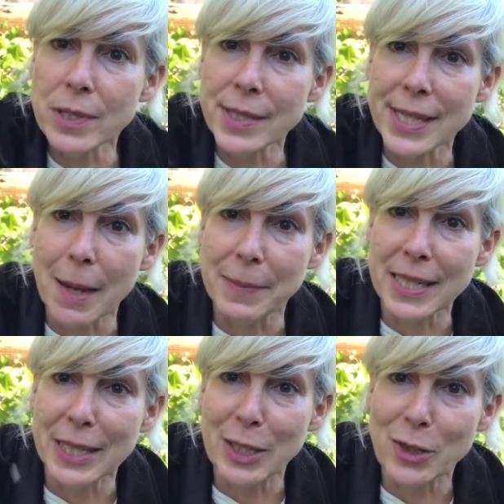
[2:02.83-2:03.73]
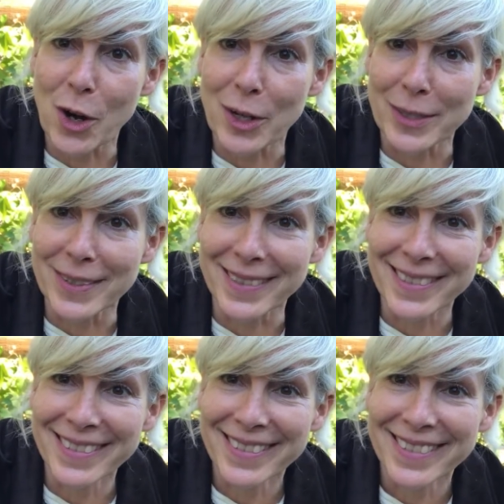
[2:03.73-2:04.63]
stems in this
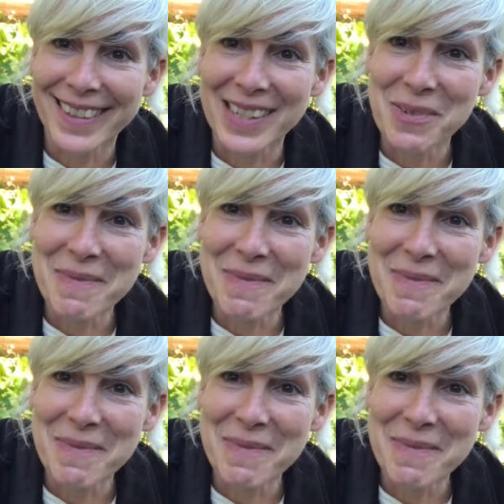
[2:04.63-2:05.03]
garden, and you